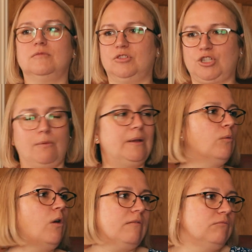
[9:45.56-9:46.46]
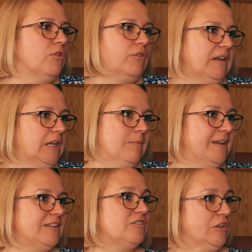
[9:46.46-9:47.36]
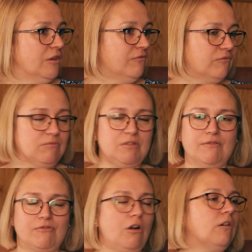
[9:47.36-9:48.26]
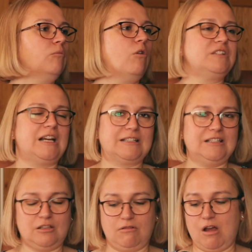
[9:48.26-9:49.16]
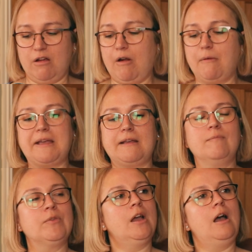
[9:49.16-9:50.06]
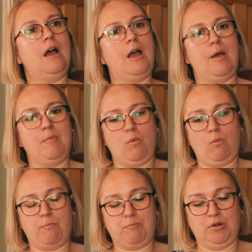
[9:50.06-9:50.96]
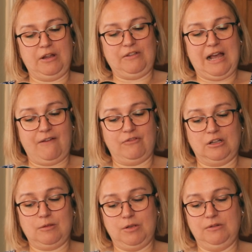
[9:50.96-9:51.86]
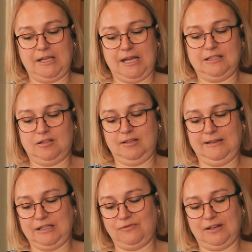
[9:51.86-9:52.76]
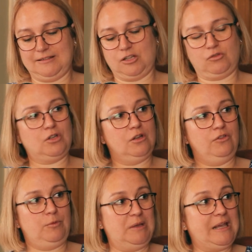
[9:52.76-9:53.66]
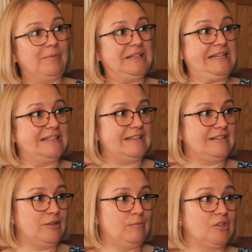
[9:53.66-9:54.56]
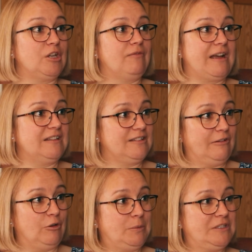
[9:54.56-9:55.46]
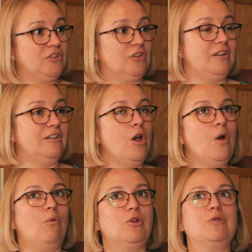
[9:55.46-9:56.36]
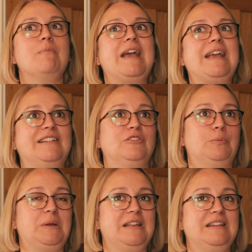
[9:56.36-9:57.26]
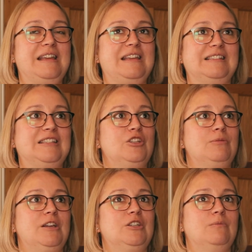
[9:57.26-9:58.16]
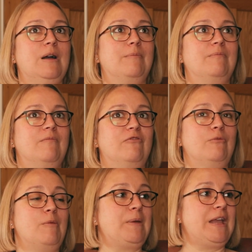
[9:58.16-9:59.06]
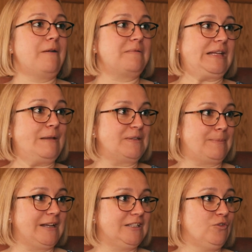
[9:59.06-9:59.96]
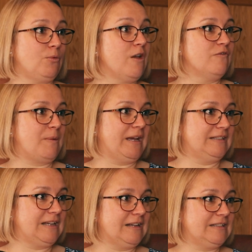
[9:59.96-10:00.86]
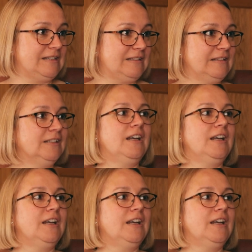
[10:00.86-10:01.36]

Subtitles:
showing what other income it is that you've got and what taxes are owing. But if you haven't communicated that you need to file a tax return, the PAYE system is going to reconcile your position. And what you may end up in is a situation where, for from a PAYE perspective, you overpaid taxes.